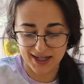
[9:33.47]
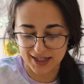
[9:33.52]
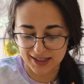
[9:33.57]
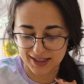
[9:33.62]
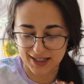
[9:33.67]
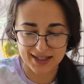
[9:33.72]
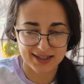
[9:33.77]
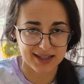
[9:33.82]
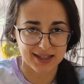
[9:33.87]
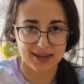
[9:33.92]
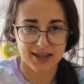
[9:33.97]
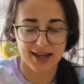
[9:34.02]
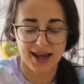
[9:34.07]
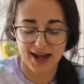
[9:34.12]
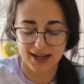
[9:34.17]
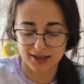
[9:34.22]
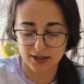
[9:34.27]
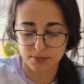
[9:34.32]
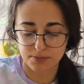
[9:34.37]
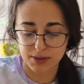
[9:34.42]
I like that they
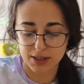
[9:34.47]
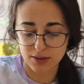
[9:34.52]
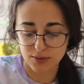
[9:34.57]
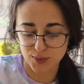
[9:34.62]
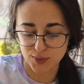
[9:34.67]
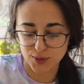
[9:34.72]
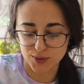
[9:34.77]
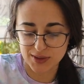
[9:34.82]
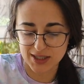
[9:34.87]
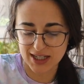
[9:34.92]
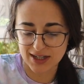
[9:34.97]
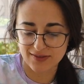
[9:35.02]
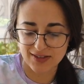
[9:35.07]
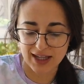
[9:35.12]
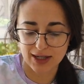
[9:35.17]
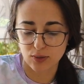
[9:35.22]
add the beetroot to give it